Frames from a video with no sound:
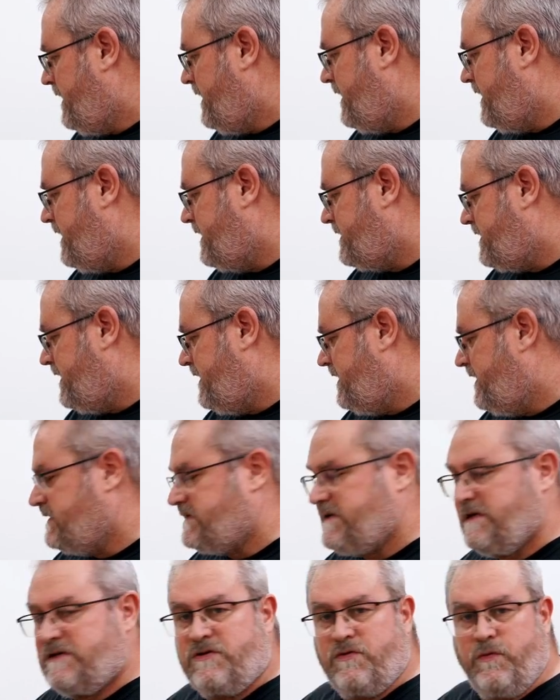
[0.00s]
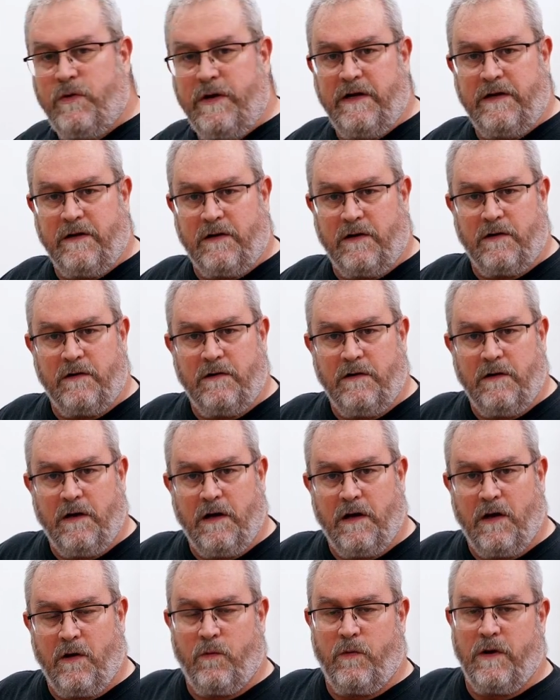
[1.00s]
it is a tweeter
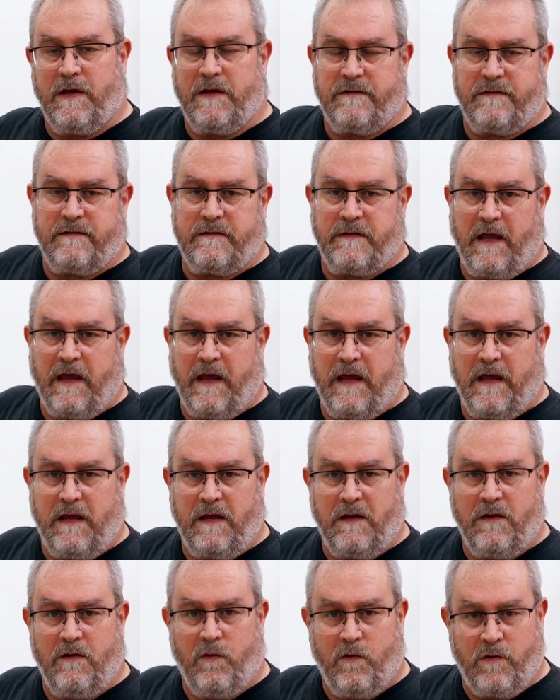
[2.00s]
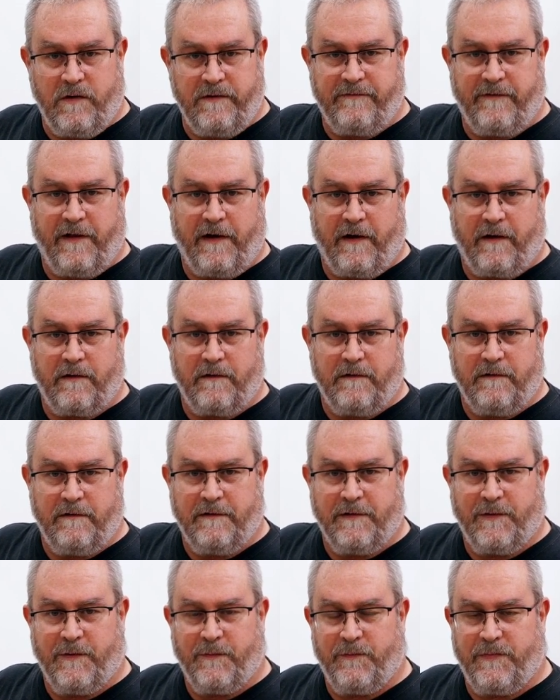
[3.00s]
with a horn flare
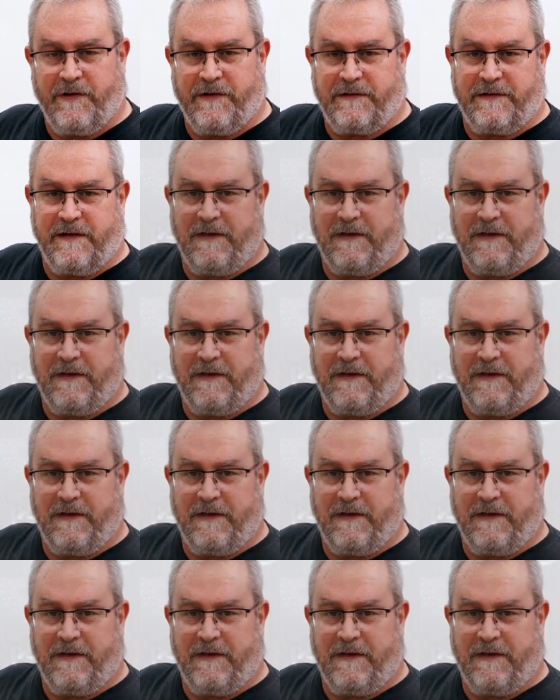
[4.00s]
built